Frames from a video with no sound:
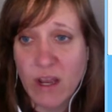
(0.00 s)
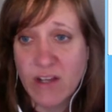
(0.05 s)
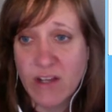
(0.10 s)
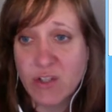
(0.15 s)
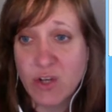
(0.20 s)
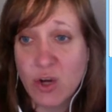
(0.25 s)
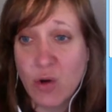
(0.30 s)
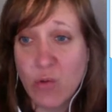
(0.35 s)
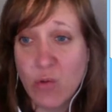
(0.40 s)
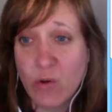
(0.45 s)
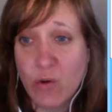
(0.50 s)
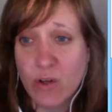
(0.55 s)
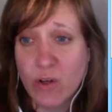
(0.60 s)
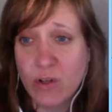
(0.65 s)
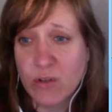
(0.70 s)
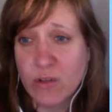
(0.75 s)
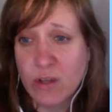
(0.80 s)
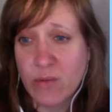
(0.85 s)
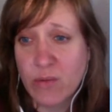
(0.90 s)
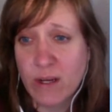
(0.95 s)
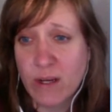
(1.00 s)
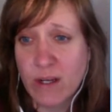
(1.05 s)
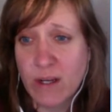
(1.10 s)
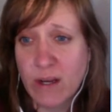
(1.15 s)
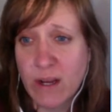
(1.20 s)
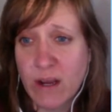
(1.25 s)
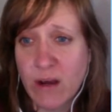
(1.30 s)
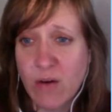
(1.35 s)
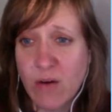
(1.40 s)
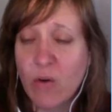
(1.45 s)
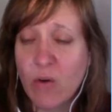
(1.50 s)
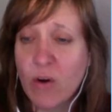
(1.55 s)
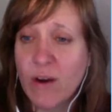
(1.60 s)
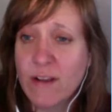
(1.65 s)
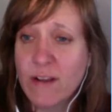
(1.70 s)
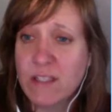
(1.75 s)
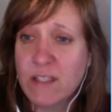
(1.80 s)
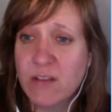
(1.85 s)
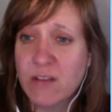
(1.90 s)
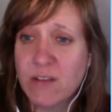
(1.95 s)
I don't want to do that right now, or I
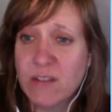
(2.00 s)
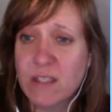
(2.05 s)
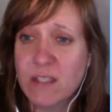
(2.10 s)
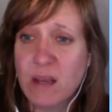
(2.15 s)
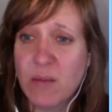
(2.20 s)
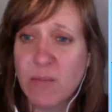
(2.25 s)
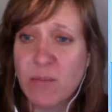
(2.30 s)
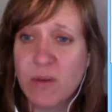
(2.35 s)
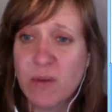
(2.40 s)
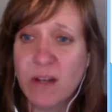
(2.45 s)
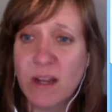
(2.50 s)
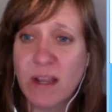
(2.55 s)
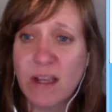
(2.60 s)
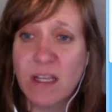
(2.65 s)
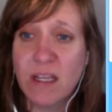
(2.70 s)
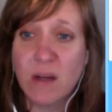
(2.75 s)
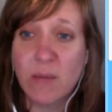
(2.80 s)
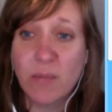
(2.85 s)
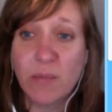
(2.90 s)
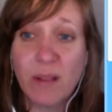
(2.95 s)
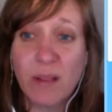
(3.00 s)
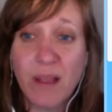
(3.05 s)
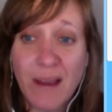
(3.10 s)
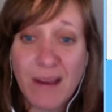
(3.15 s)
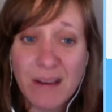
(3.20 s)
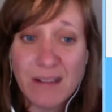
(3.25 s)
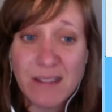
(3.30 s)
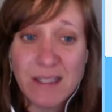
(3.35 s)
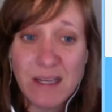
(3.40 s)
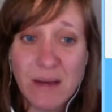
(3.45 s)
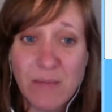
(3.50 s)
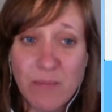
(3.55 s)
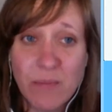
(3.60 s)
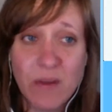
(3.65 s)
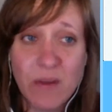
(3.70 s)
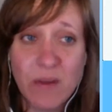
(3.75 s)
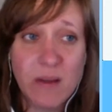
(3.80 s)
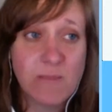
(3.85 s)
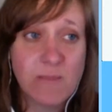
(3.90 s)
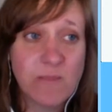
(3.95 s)
can save as template. I can apply a
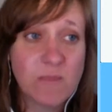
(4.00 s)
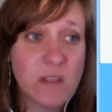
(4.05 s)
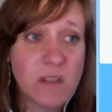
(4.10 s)
template.